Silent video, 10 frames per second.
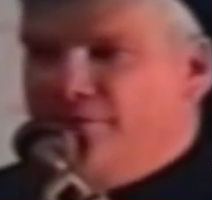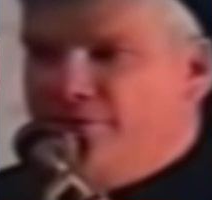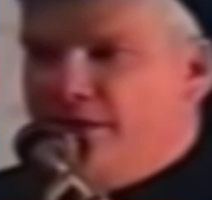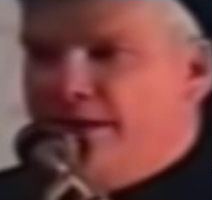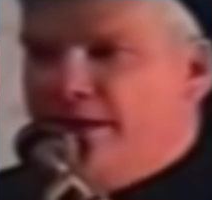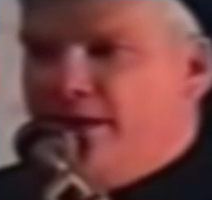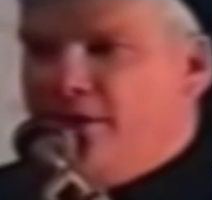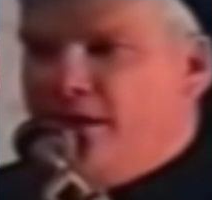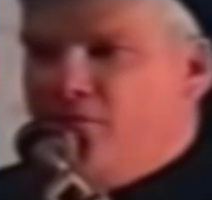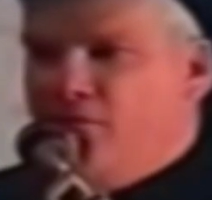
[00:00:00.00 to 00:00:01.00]
And they were
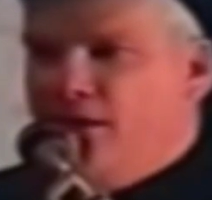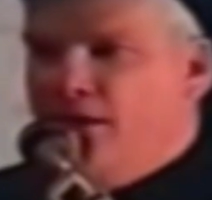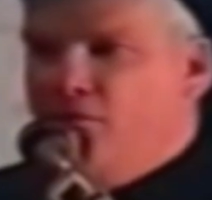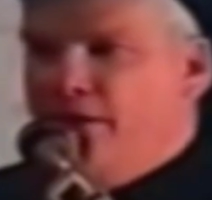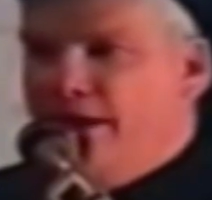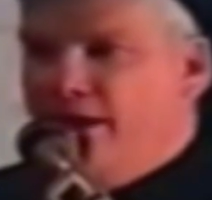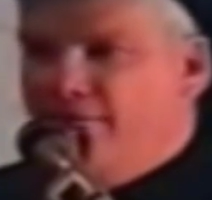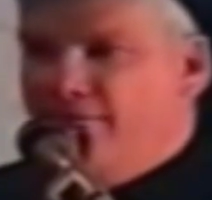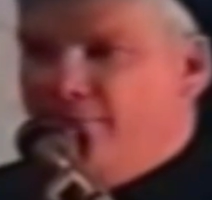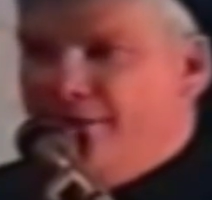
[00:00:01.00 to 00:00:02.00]
talking about a runaway
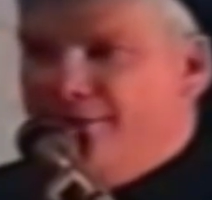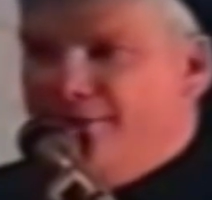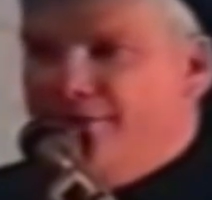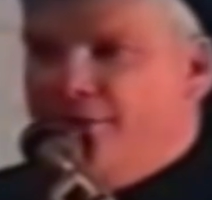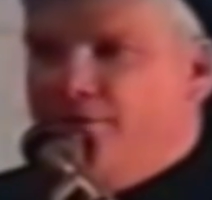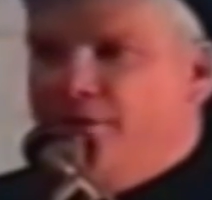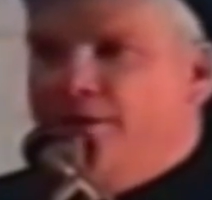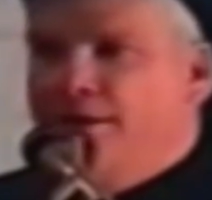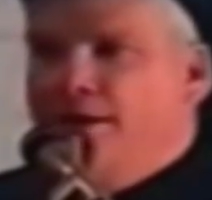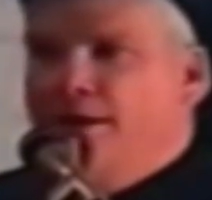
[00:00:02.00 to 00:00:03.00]
government. You don't
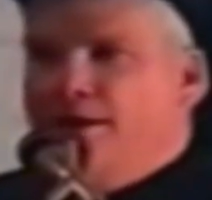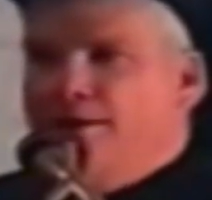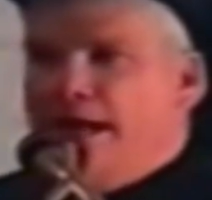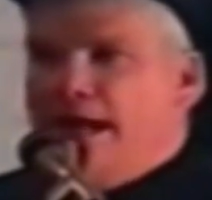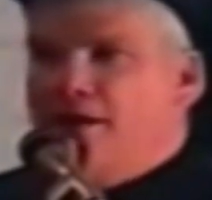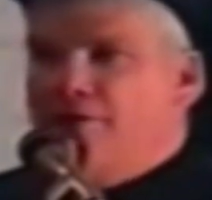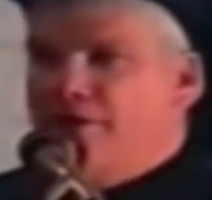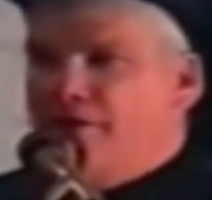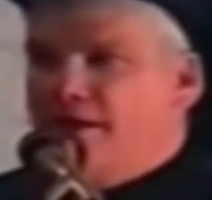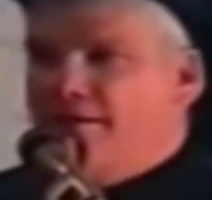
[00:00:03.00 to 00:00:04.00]
want to
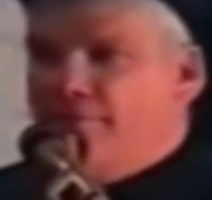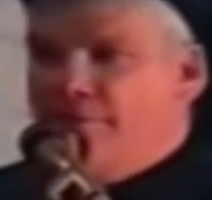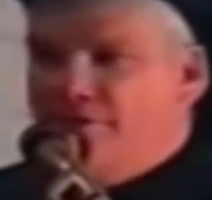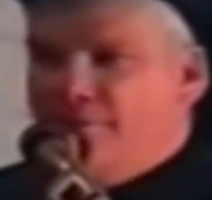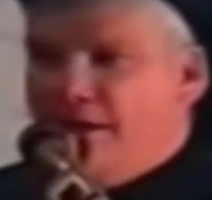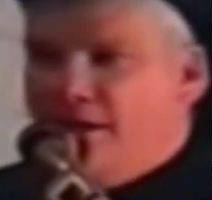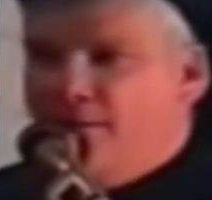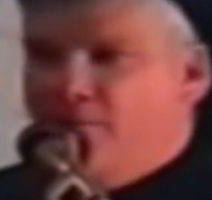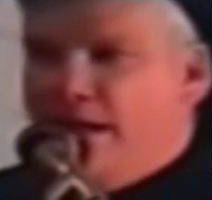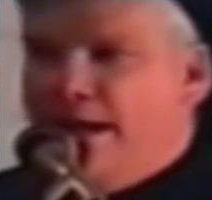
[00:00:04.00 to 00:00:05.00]
allow your government to
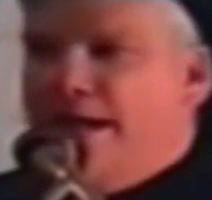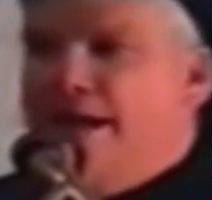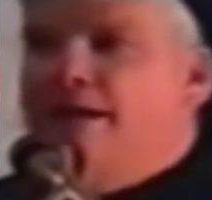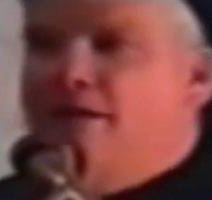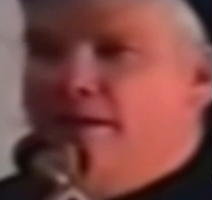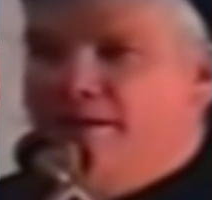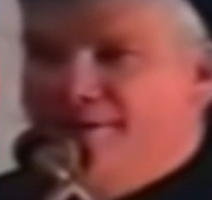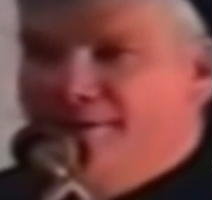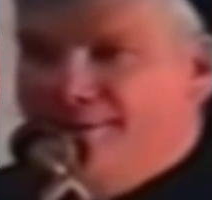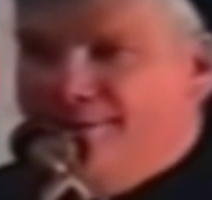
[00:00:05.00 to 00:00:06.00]
become like
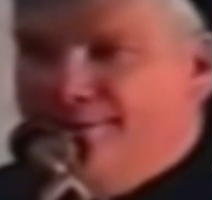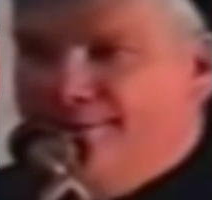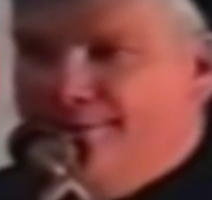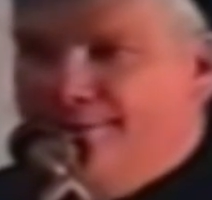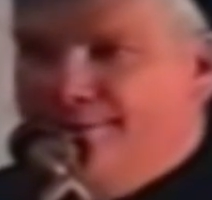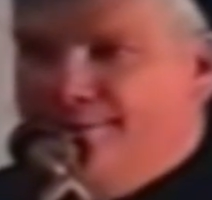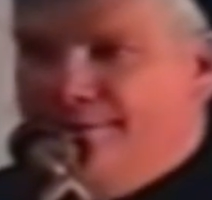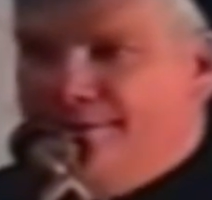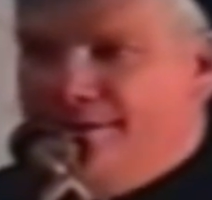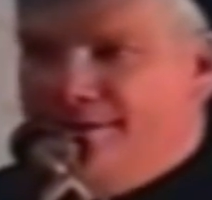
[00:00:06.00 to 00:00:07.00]
England
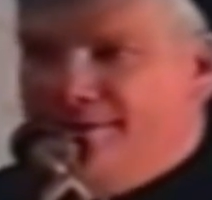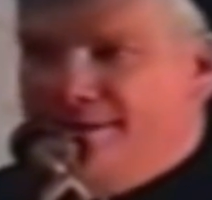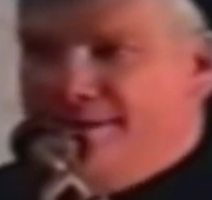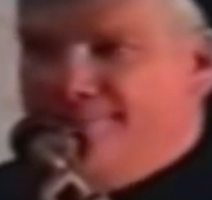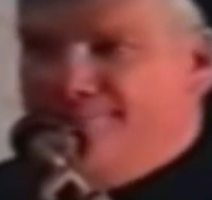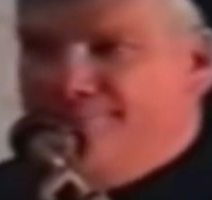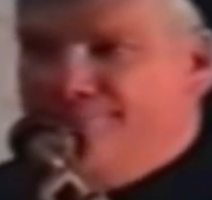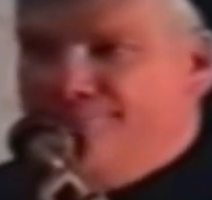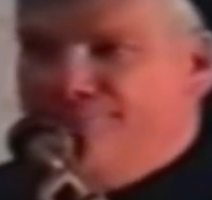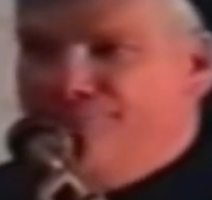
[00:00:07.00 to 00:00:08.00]
at that time.